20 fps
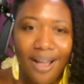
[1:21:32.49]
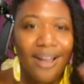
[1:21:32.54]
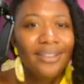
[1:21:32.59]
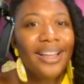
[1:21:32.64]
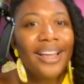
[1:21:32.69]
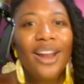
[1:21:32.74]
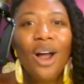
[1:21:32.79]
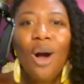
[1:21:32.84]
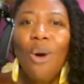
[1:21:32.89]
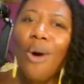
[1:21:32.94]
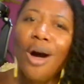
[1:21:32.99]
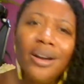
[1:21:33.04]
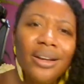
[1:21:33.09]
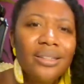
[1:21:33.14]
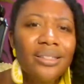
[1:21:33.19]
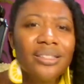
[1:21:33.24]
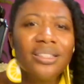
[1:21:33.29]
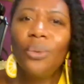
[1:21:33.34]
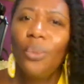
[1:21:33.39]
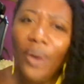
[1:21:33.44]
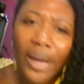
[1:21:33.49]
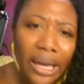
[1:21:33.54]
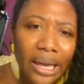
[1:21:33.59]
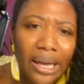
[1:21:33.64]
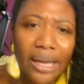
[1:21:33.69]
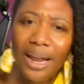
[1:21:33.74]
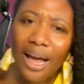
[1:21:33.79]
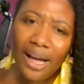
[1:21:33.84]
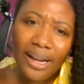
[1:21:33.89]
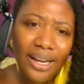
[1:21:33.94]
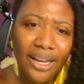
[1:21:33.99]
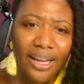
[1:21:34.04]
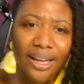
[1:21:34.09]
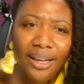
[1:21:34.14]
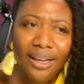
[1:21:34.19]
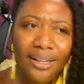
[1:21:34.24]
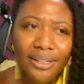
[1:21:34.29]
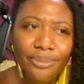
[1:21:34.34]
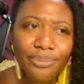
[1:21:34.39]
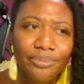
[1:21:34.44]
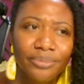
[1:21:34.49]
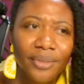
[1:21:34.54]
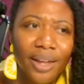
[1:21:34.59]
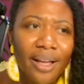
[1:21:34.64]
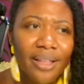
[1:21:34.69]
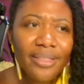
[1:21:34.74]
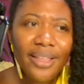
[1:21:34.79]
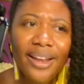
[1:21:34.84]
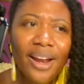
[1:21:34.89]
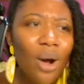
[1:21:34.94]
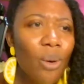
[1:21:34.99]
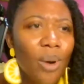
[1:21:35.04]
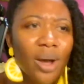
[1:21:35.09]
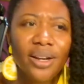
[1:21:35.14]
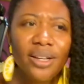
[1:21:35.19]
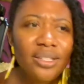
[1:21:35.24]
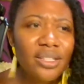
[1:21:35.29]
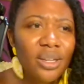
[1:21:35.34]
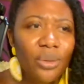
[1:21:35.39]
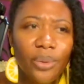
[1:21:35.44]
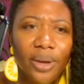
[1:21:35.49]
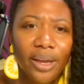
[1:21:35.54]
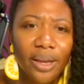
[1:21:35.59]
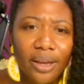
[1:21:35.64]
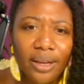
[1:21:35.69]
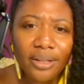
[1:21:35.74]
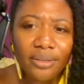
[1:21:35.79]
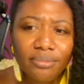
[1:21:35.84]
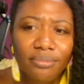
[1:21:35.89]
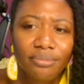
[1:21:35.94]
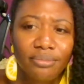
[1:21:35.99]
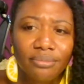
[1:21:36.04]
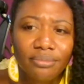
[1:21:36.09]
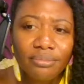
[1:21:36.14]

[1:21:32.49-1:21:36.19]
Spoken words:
They don't want us to win, honey. They don't want us to win.